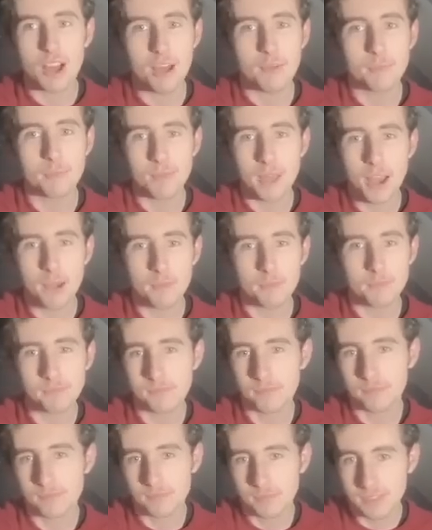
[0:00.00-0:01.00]
I'm
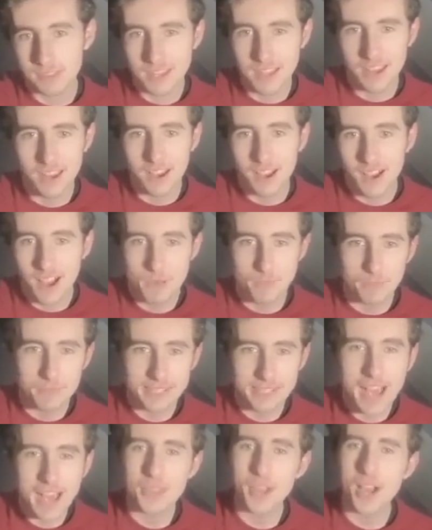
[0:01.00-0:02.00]
I'm I'm
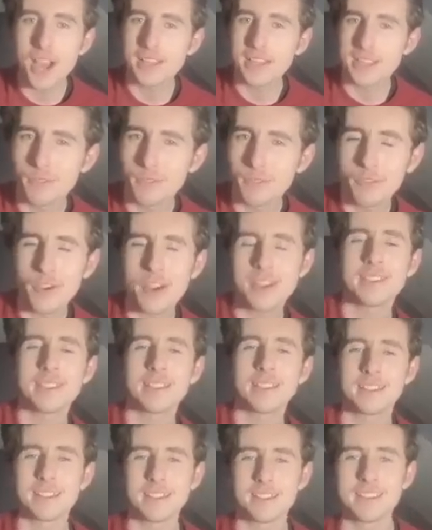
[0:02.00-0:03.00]
sad that I find
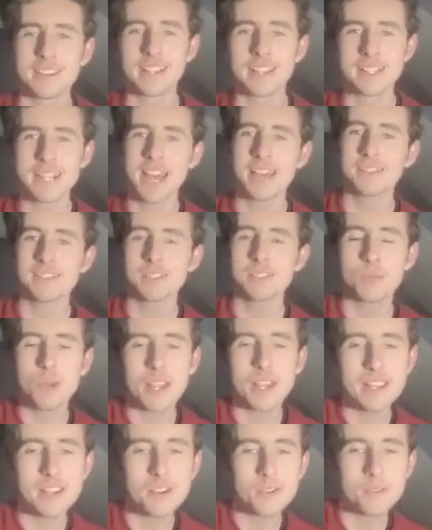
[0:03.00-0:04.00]
it the intended
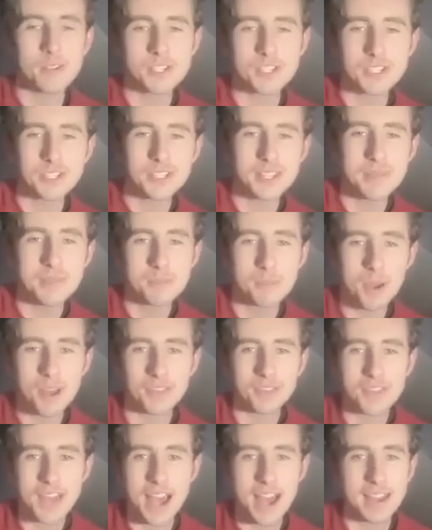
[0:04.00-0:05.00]
way originally,
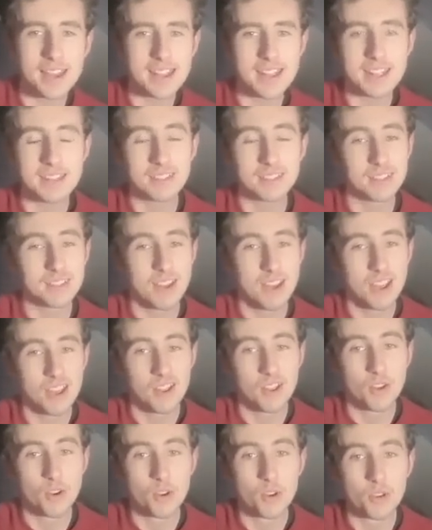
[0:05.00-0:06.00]
but that is
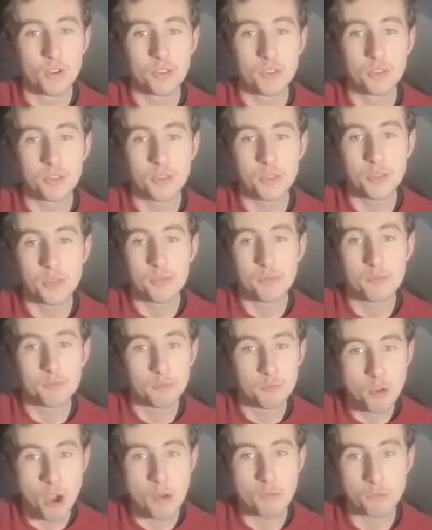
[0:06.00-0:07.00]

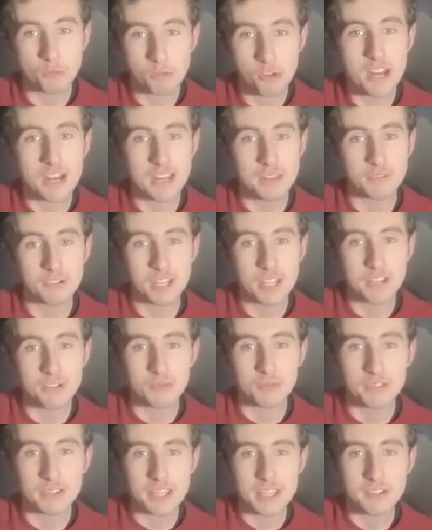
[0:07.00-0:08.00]
a really really
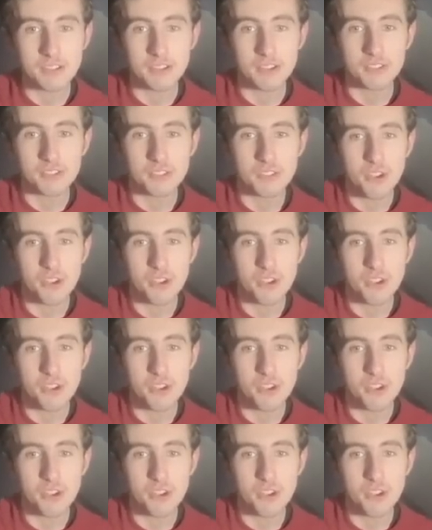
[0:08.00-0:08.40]
cool secret.